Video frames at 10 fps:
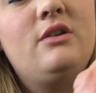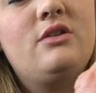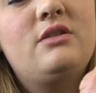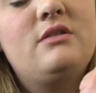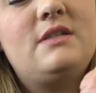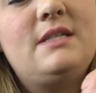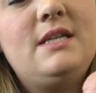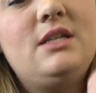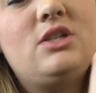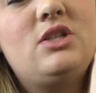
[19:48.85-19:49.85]
your
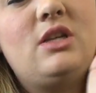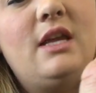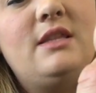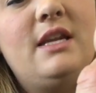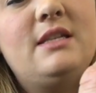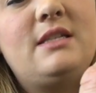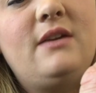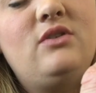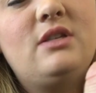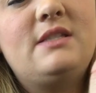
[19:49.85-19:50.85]
stitch, and then
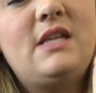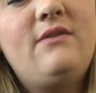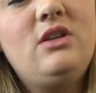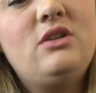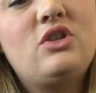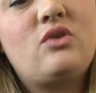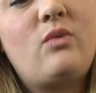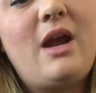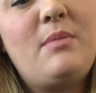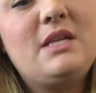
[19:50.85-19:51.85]
instead of doing 7, just
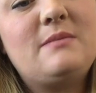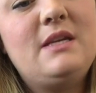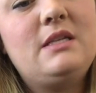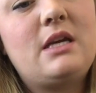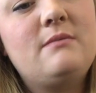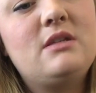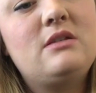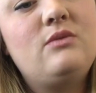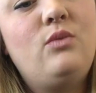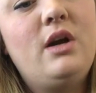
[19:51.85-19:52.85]
wrap it as many times
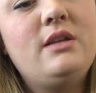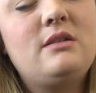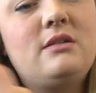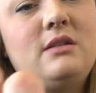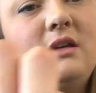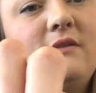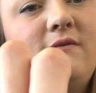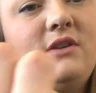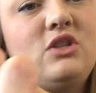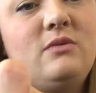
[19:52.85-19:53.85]
as you want to
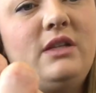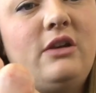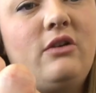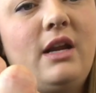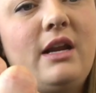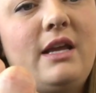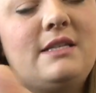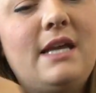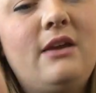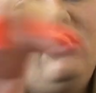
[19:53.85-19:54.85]
visually create a
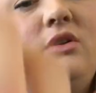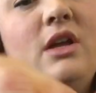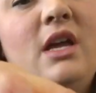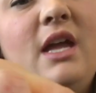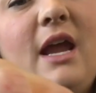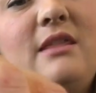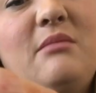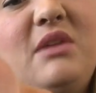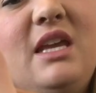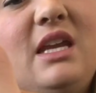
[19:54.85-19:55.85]
nice handle, and
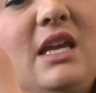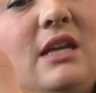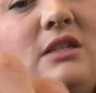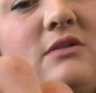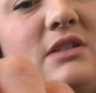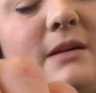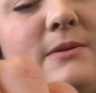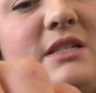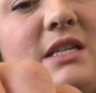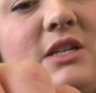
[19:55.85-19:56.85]
then begin again. Do a
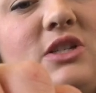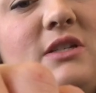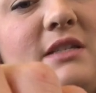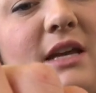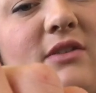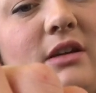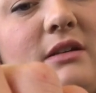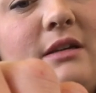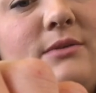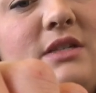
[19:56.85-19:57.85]
double stitch, 7,
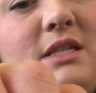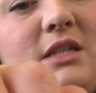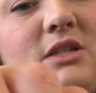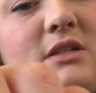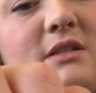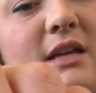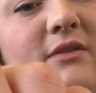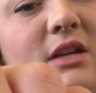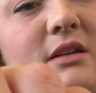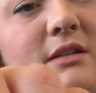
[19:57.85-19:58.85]
double stitch,
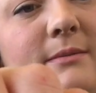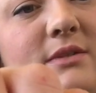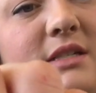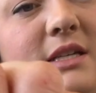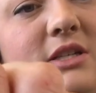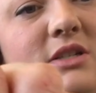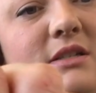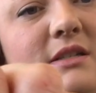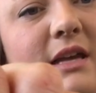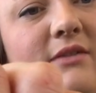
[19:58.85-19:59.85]
7, double stitch,
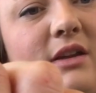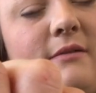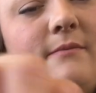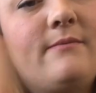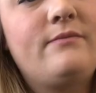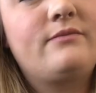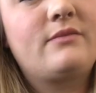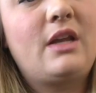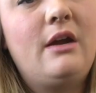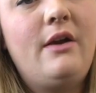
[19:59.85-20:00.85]
7.
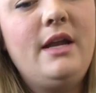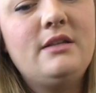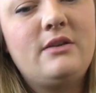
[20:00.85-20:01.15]
All right,